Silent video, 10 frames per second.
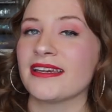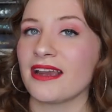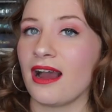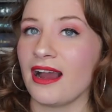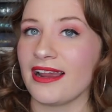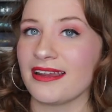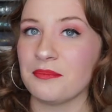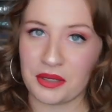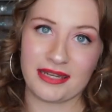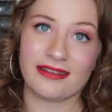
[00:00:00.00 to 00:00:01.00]
like, I
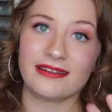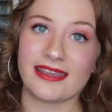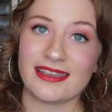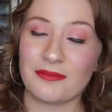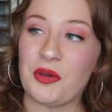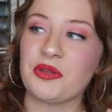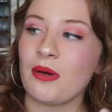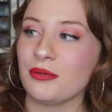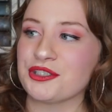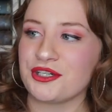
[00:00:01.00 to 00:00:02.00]
immediately emailed the
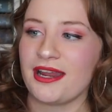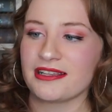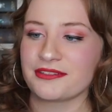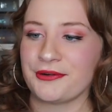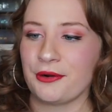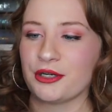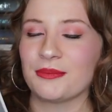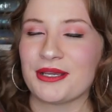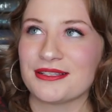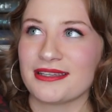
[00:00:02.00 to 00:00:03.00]
publisher and asked for an arc
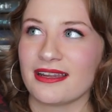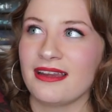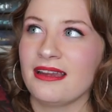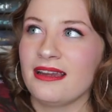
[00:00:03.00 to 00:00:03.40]
because, like,